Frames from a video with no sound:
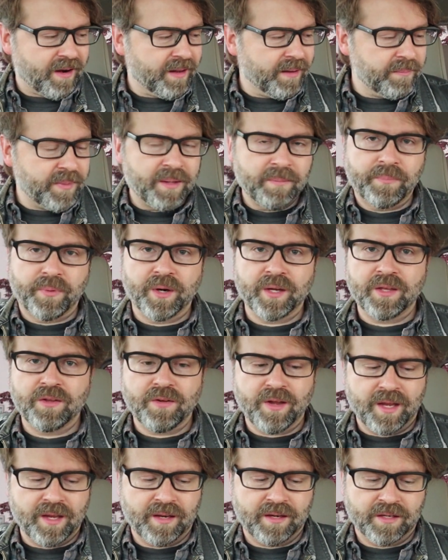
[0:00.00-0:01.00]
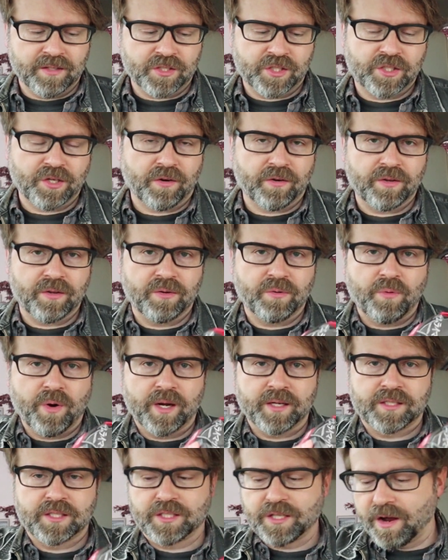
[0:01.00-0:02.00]
Let me bring you in and show you
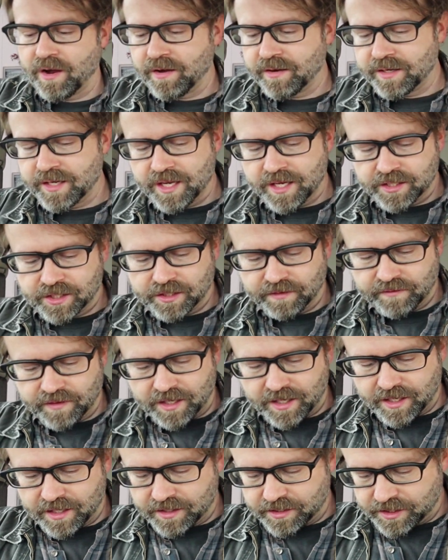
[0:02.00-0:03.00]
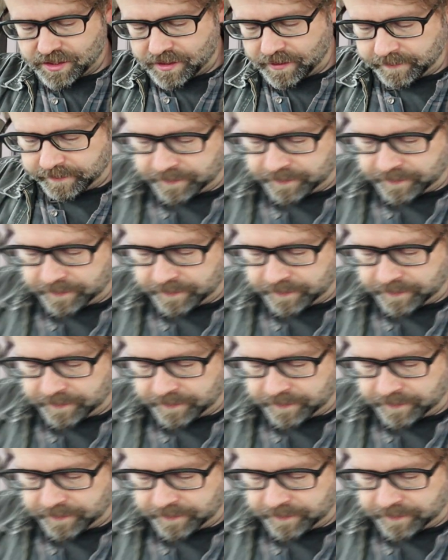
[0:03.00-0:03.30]
what's on each of these.